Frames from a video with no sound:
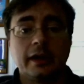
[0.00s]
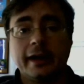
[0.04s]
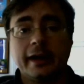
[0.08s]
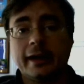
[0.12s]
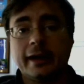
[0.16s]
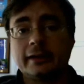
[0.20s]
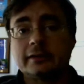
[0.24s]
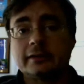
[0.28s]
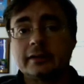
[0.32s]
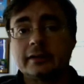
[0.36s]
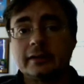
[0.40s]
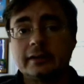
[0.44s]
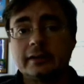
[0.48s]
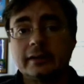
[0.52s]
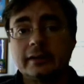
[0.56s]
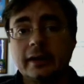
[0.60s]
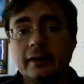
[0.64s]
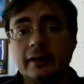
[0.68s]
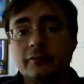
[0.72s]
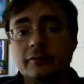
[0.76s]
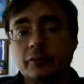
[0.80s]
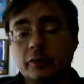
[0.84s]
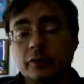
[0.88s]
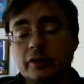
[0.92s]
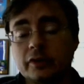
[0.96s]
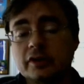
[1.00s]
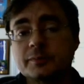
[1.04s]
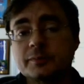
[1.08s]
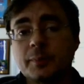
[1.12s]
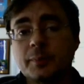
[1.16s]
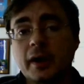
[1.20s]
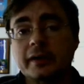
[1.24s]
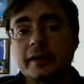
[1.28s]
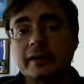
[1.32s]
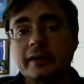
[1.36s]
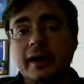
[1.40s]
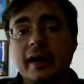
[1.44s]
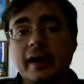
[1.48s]
And for this
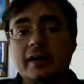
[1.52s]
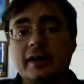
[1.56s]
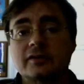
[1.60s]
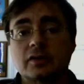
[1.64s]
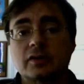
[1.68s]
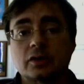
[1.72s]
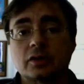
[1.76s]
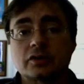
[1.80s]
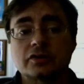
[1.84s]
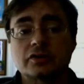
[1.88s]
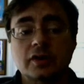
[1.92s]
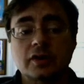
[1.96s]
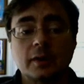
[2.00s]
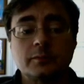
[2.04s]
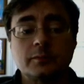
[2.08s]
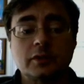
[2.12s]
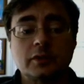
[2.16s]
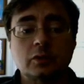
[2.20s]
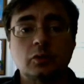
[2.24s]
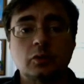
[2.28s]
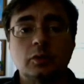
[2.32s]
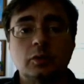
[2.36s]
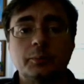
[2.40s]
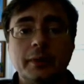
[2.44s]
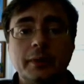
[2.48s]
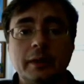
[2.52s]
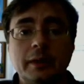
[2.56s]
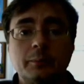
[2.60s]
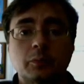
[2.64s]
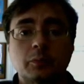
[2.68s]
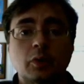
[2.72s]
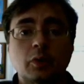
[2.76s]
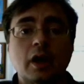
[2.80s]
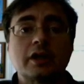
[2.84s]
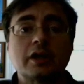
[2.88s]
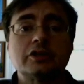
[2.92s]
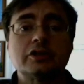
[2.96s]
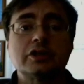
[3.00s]
podcast, our subject will be
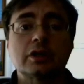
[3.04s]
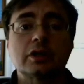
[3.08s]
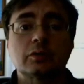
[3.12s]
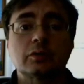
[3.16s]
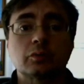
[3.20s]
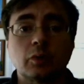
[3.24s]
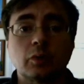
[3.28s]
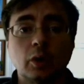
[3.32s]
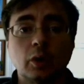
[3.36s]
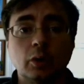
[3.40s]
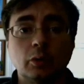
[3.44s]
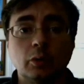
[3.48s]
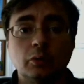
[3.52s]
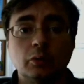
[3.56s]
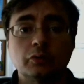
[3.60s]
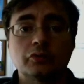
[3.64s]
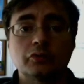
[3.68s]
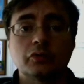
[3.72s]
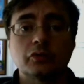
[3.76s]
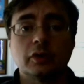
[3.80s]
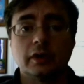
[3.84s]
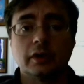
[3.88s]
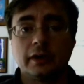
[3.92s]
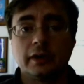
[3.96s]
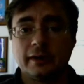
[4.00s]
project roles,